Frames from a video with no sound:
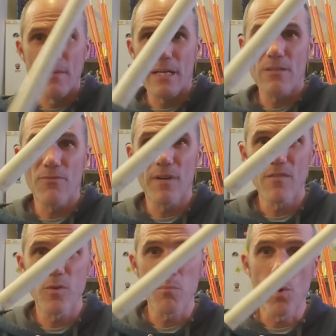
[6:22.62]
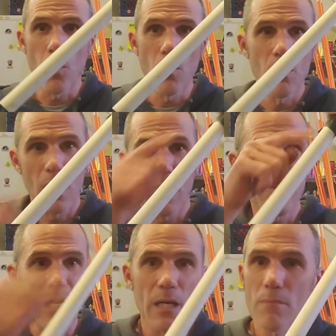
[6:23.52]
that's a 5-foot pole.
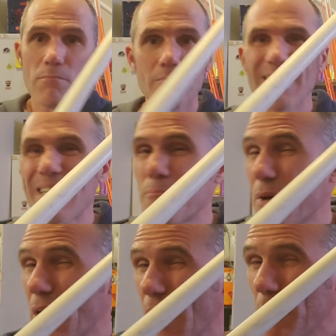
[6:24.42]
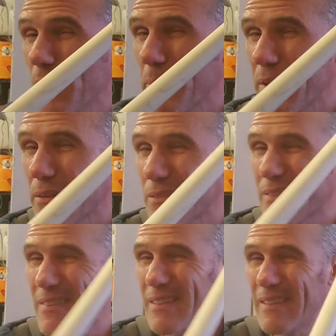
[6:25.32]
I've got probably about,
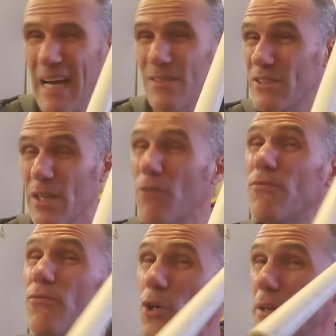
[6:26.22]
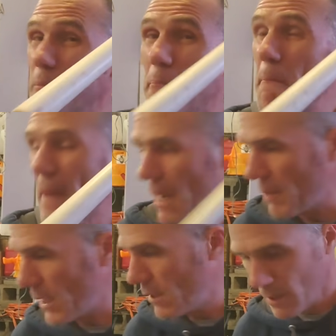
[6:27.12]
I'd say a foot,
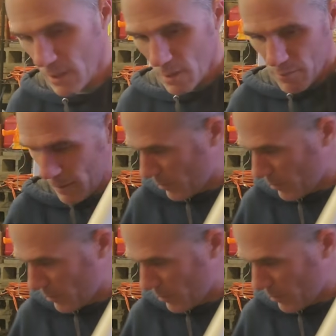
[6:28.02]
maybe. Probably